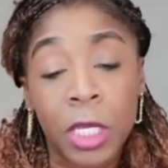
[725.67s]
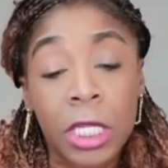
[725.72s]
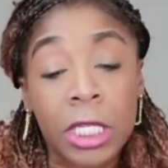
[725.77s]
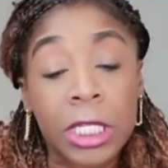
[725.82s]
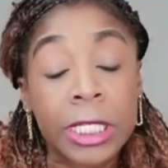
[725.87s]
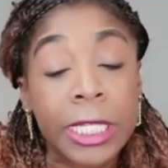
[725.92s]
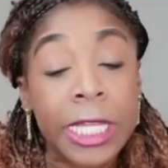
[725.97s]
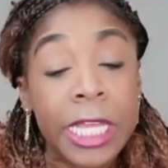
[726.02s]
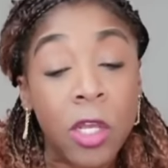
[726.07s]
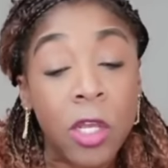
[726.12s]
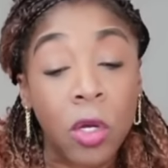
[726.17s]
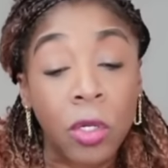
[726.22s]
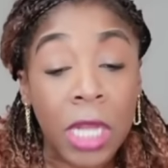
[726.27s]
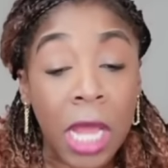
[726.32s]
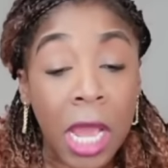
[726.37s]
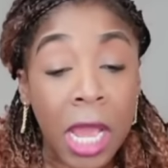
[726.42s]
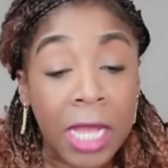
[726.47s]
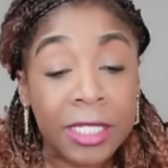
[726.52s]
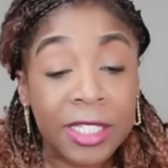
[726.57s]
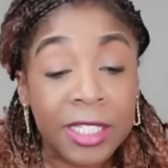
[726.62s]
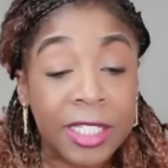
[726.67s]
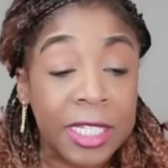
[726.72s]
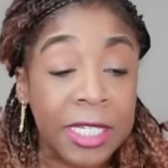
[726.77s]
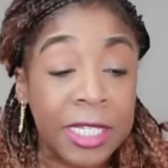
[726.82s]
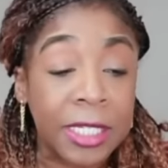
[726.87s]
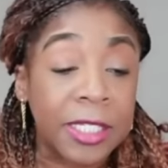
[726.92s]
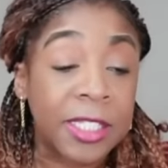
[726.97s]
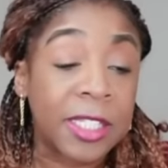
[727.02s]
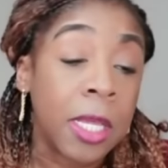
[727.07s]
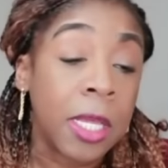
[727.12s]
Legal
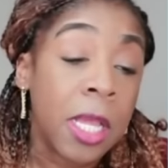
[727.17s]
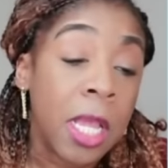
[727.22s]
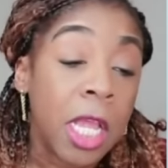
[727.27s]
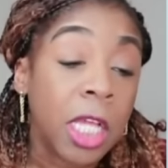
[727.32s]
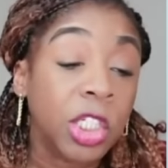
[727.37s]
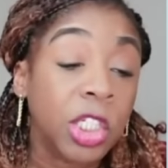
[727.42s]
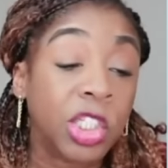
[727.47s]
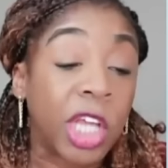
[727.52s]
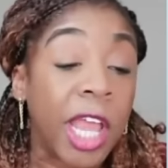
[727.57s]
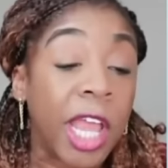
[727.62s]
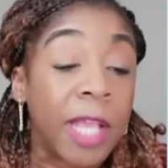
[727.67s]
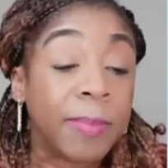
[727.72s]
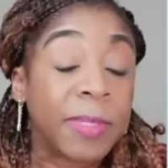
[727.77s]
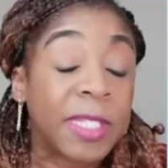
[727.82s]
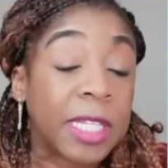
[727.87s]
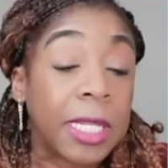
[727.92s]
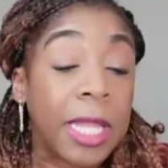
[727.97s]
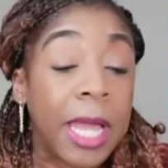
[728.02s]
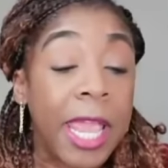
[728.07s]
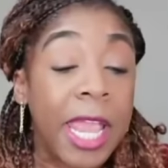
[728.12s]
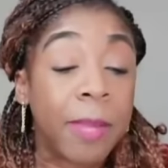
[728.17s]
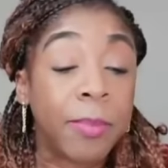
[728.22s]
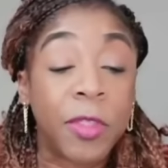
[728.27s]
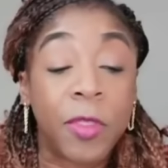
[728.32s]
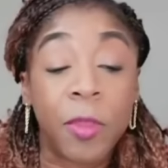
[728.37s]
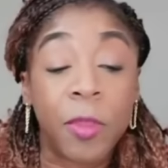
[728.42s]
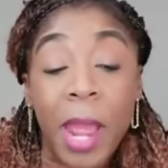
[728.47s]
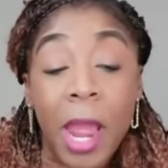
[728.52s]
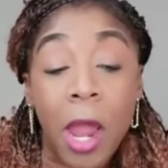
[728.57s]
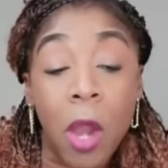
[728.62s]
nonsense. James claimed
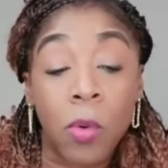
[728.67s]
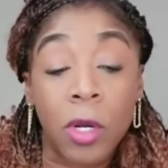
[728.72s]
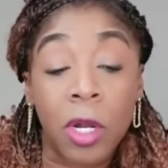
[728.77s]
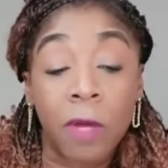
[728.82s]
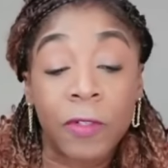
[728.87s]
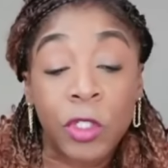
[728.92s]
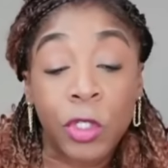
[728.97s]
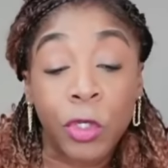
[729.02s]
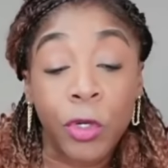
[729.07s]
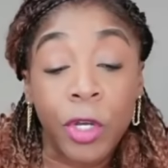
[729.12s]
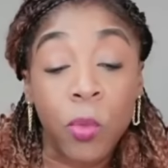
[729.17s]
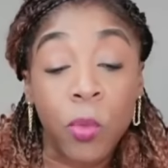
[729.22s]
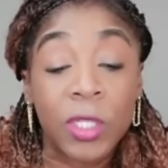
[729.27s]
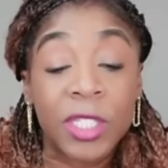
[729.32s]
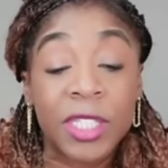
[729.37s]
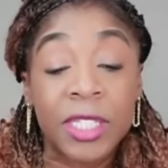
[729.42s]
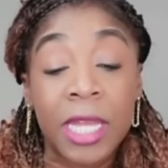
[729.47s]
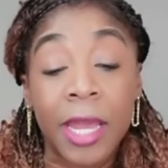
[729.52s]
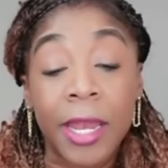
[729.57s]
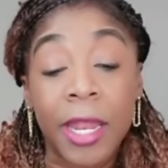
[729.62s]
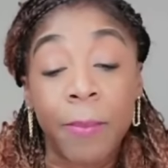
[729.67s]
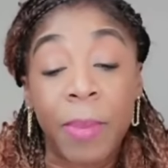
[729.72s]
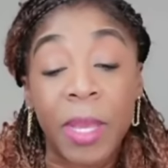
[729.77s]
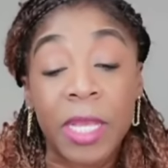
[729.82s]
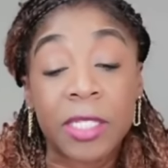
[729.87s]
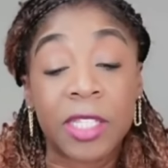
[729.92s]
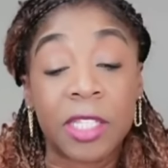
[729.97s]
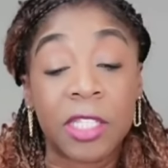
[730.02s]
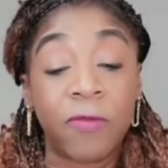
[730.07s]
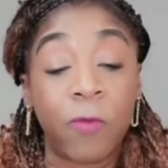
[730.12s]
the power of attorney was not a
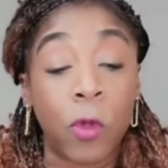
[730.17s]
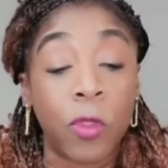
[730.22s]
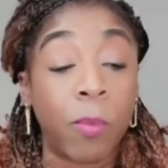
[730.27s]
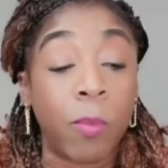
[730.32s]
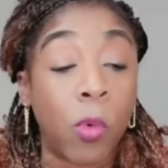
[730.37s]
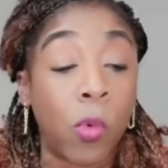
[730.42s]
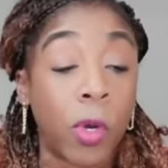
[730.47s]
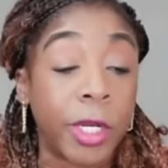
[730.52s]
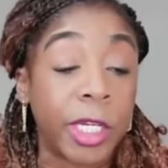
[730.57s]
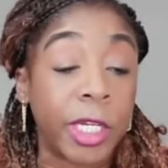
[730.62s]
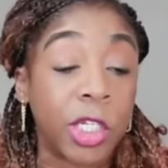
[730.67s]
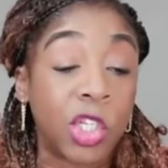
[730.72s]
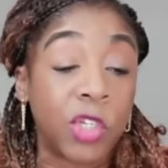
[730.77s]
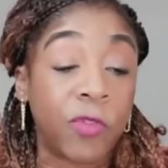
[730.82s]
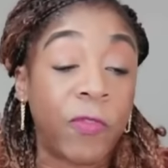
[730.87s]
basis for the mortgage.